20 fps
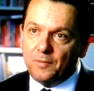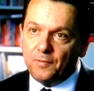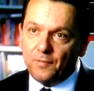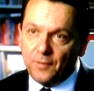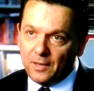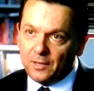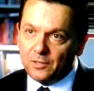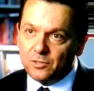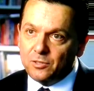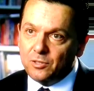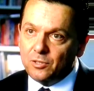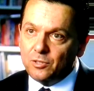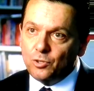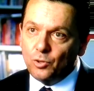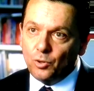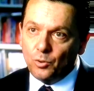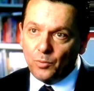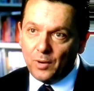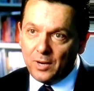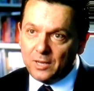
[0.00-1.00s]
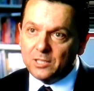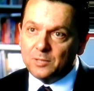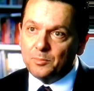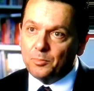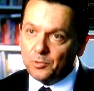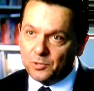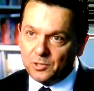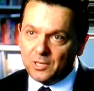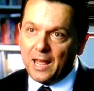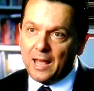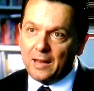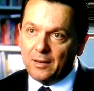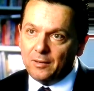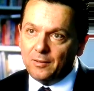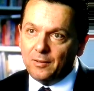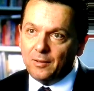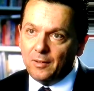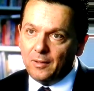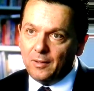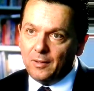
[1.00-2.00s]
be fixed to a reasonable
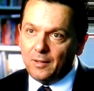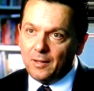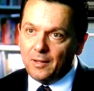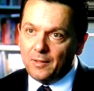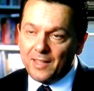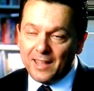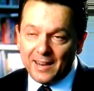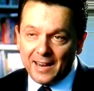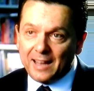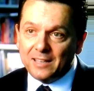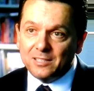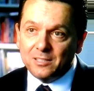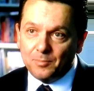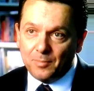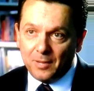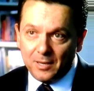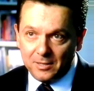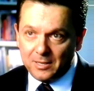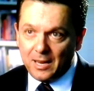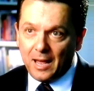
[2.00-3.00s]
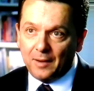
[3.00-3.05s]
standard. That hasn't been